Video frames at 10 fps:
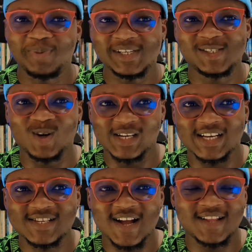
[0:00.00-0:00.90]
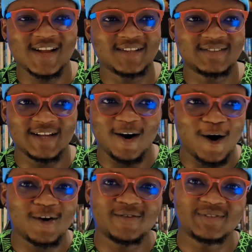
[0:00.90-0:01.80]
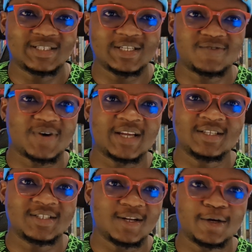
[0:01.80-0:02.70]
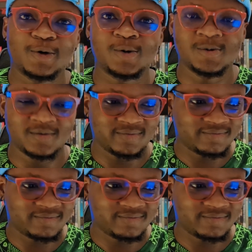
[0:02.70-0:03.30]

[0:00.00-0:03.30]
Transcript: please understand that all of this is fine. It's legal.